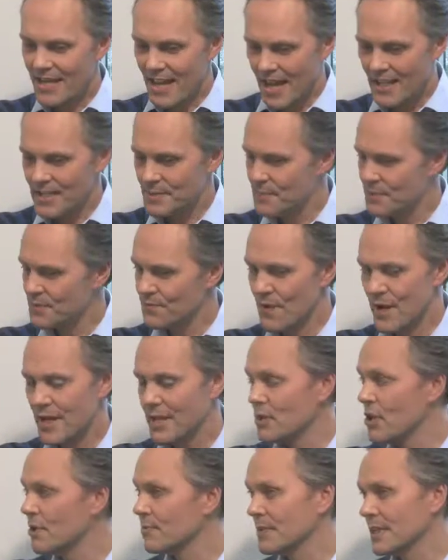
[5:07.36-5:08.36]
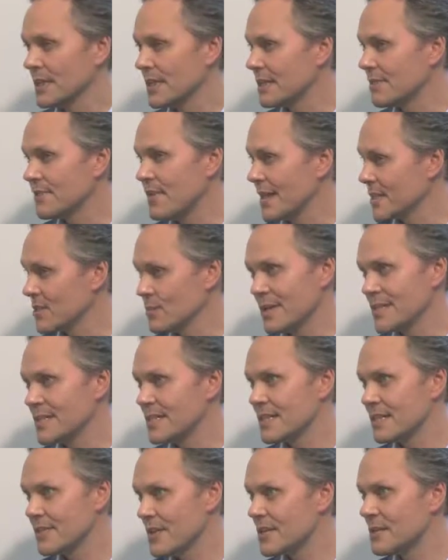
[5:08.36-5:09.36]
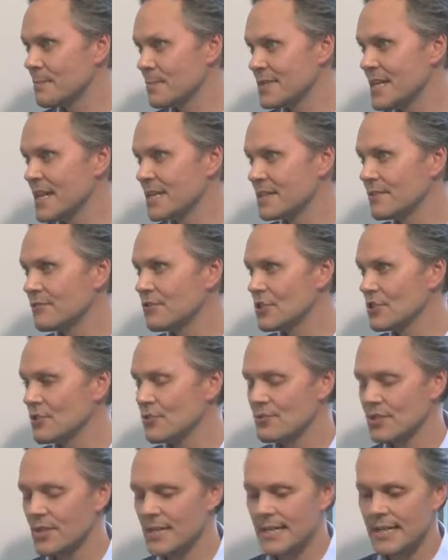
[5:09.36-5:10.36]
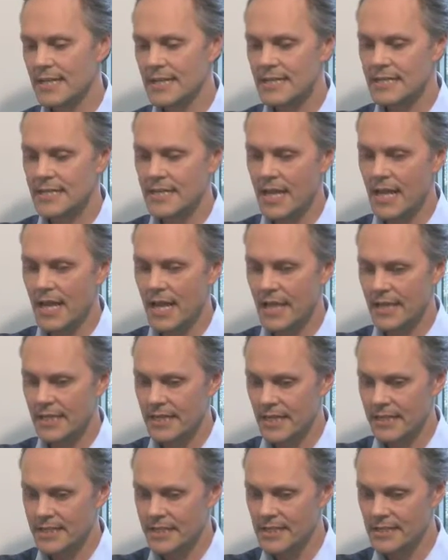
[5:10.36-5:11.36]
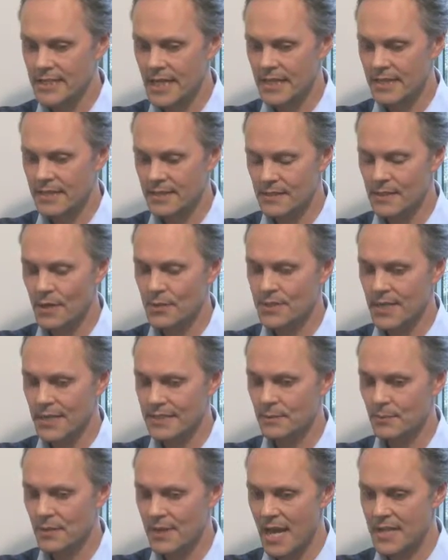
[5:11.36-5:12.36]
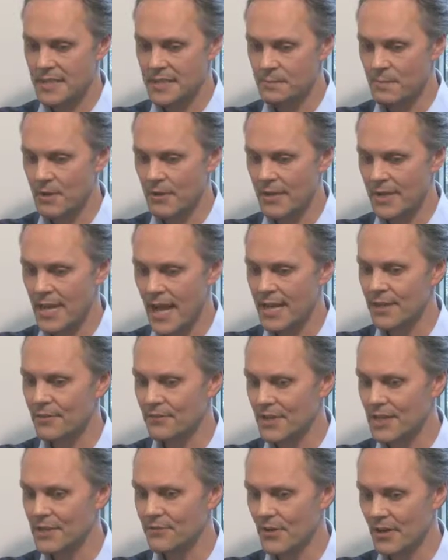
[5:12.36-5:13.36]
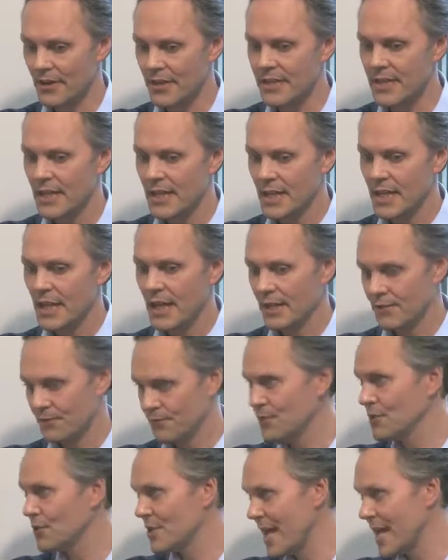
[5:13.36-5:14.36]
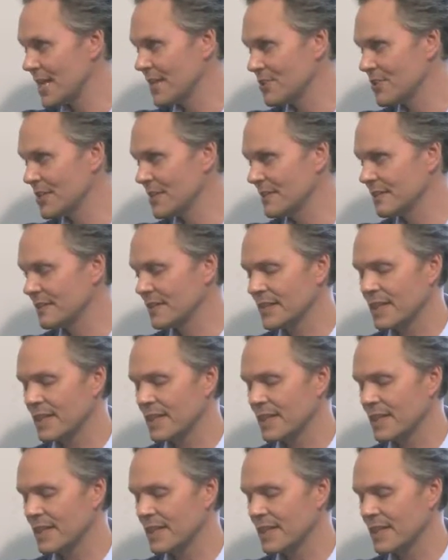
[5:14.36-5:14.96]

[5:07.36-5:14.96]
Eczema is very common. It affects 20 to 30% of children, and as I said, is associated with asthma and hay fever and food allergies.